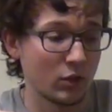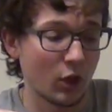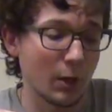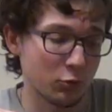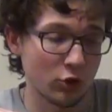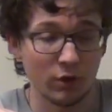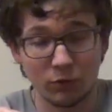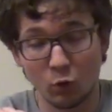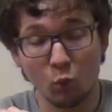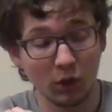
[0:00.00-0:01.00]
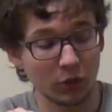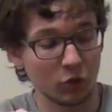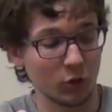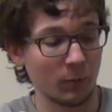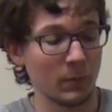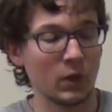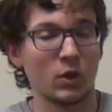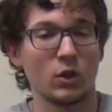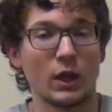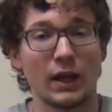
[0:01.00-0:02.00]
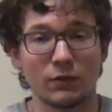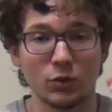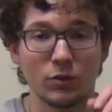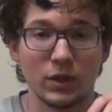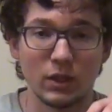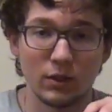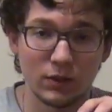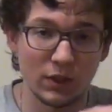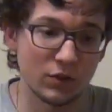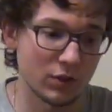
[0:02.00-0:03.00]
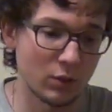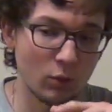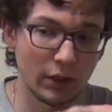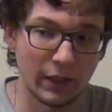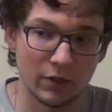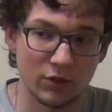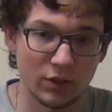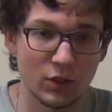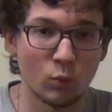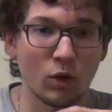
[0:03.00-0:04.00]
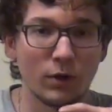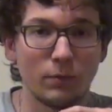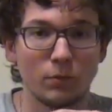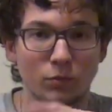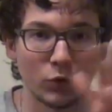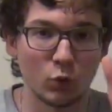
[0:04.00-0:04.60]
option if you wanted to. After the T61 and X61,